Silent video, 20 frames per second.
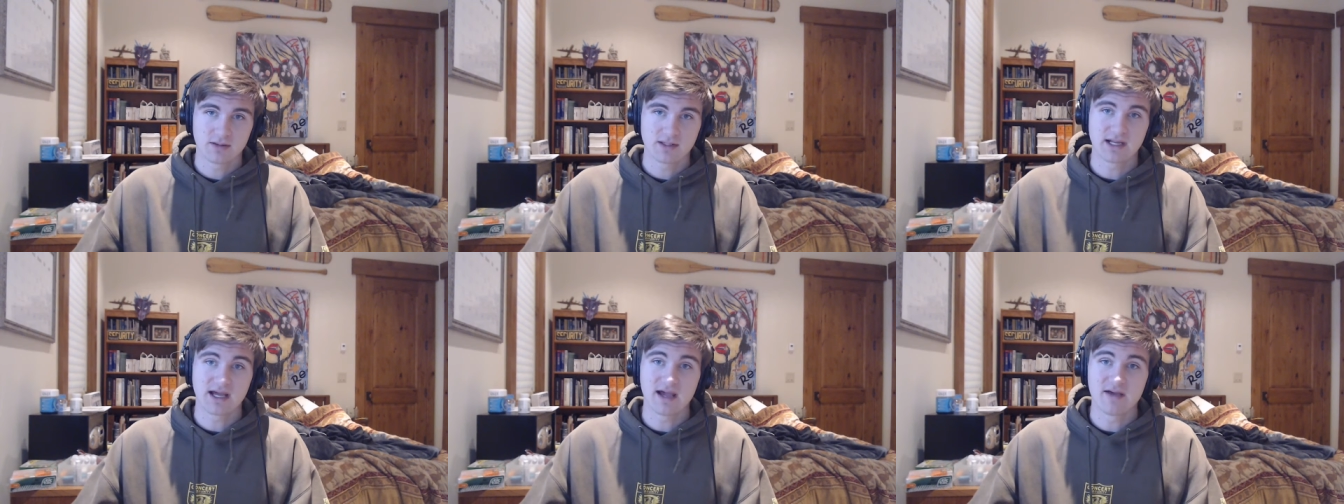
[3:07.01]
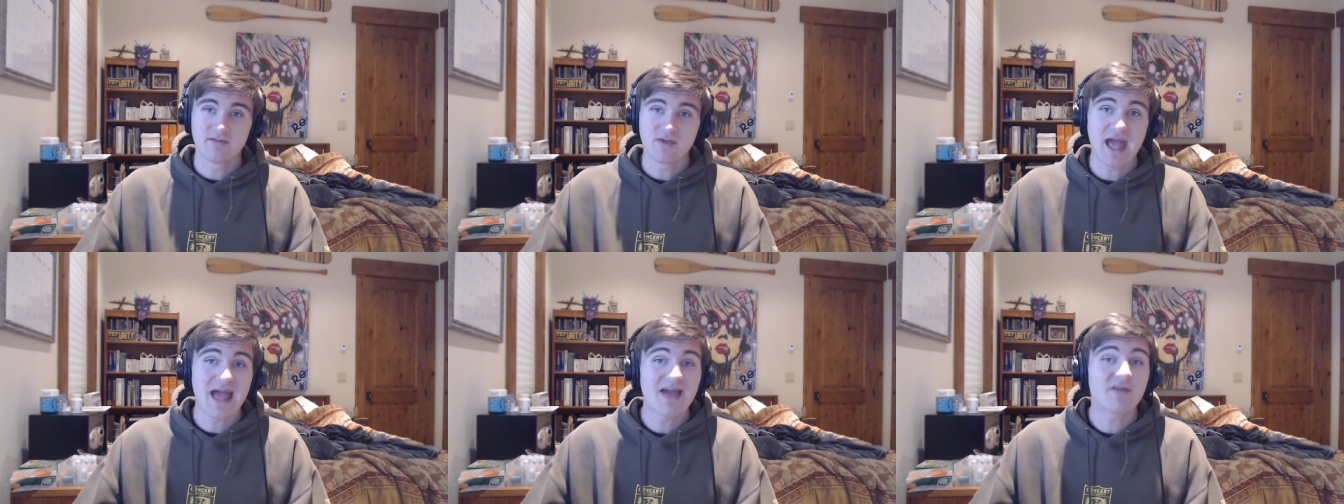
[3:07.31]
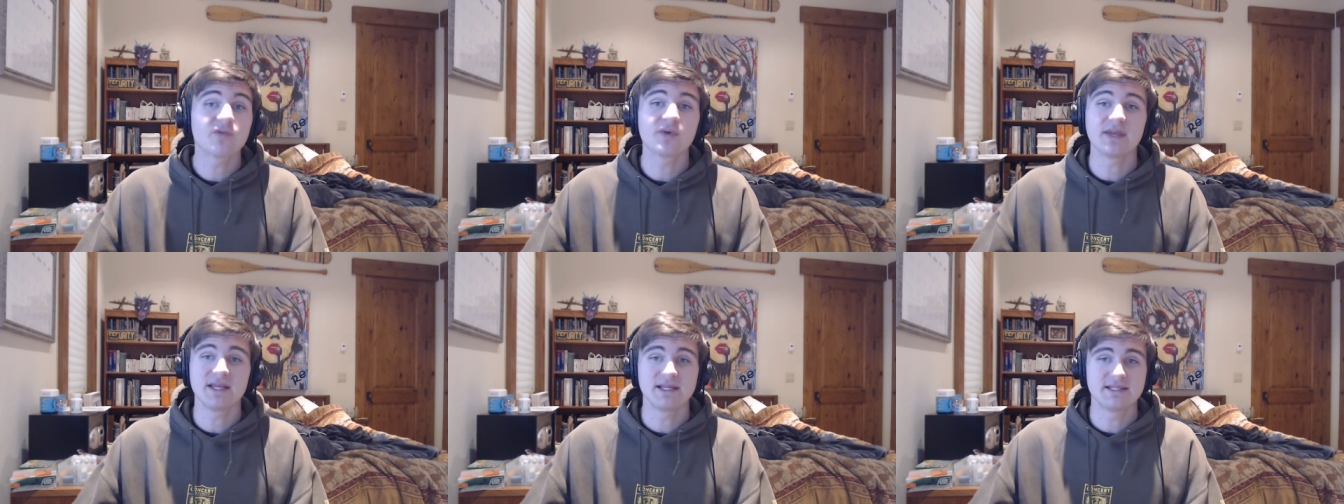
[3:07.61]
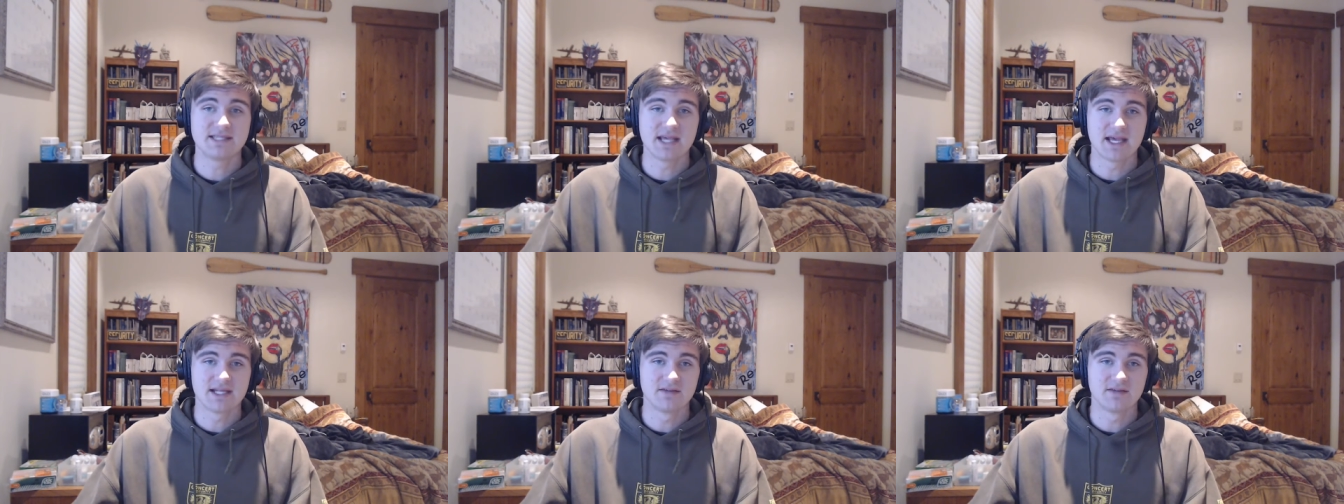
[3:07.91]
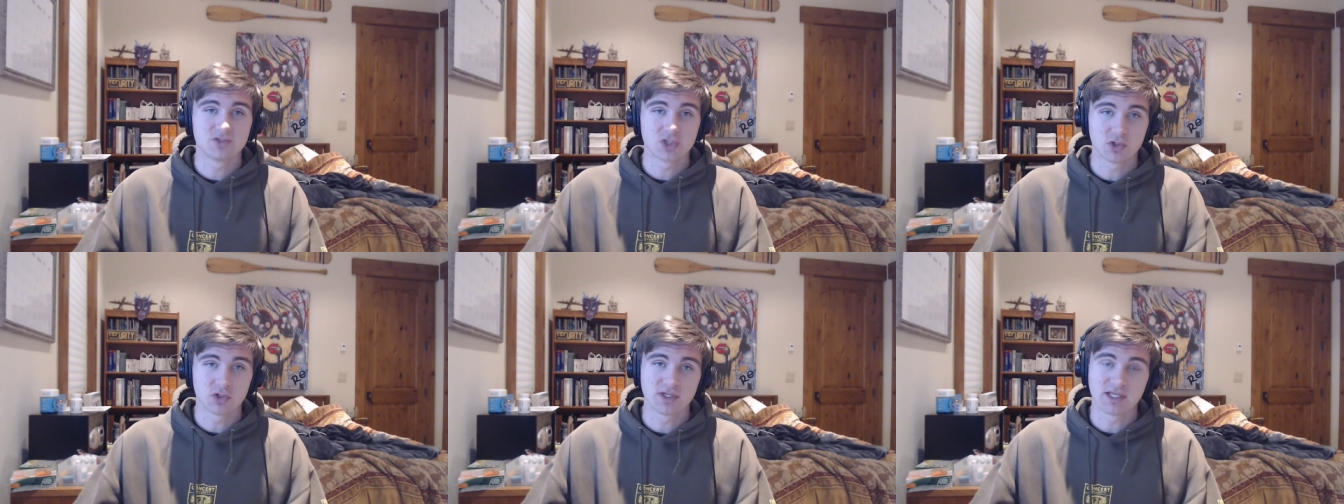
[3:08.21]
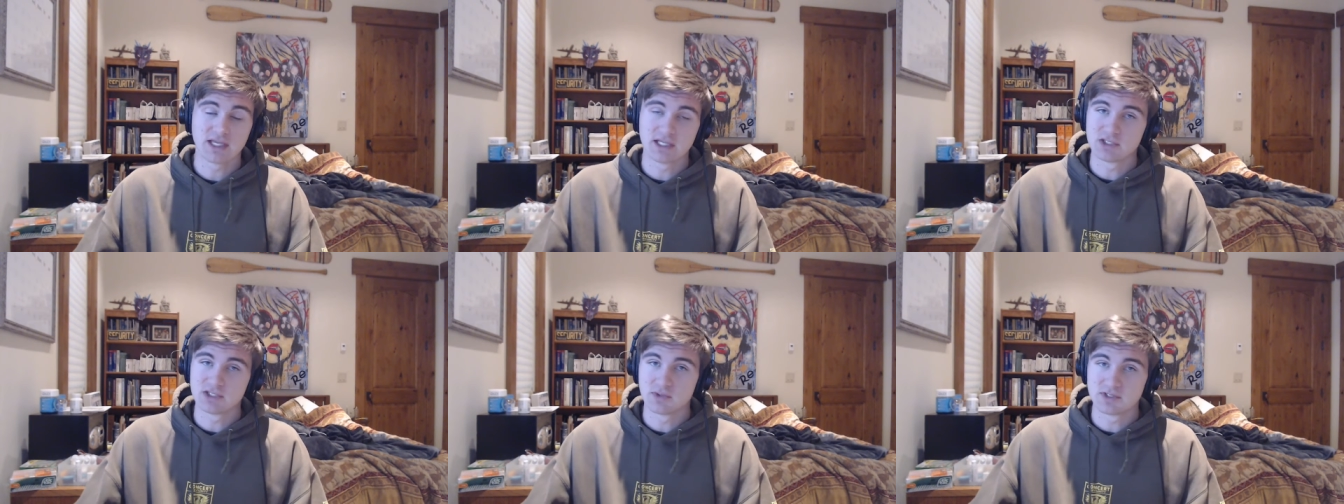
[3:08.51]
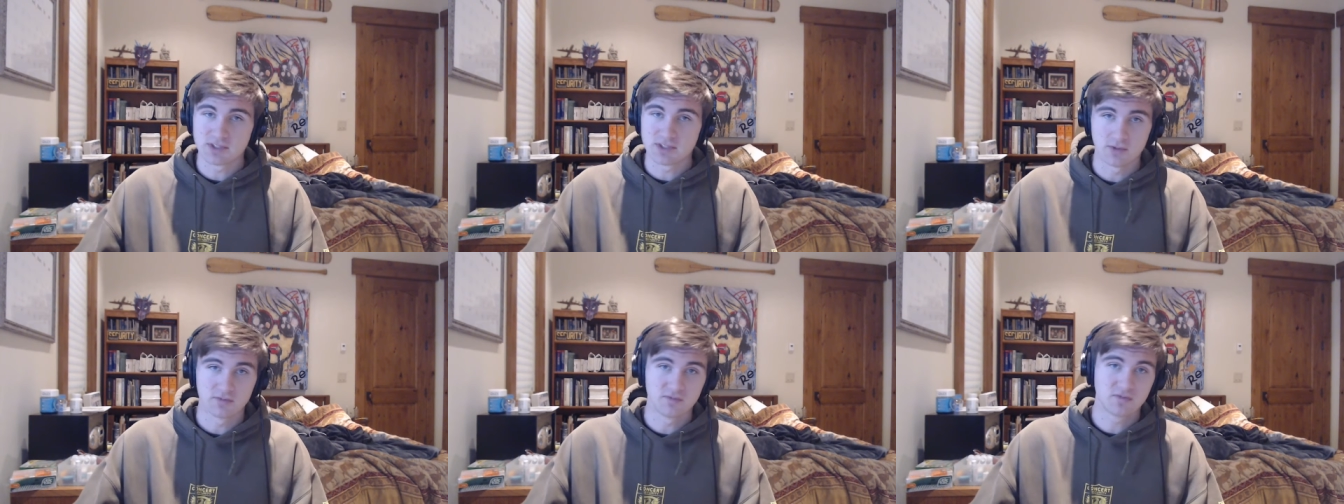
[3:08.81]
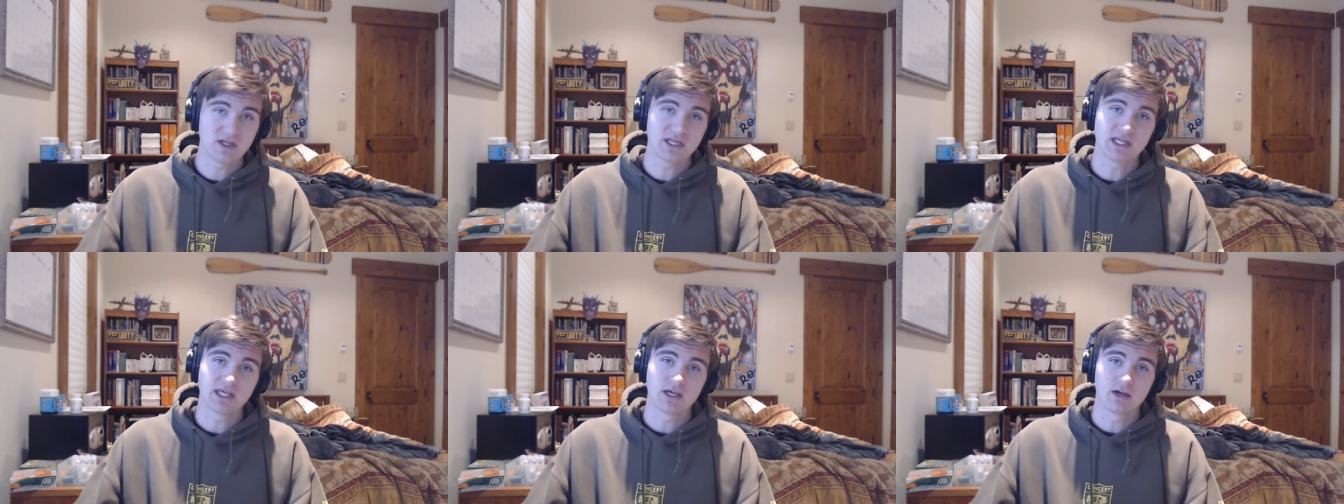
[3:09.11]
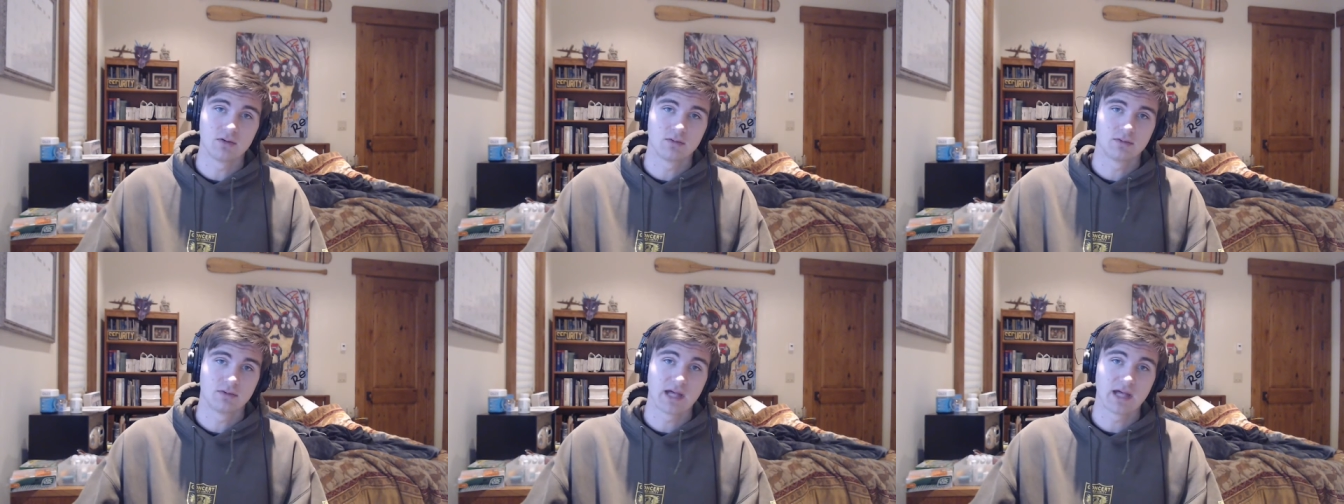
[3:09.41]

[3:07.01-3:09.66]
that I have every intent of turning into its own video.